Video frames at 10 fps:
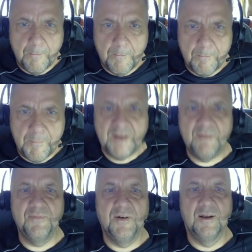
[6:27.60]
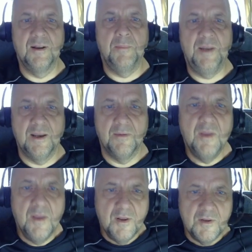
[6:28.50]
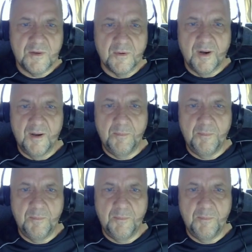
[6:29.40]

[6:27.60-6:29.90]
big file name here. So I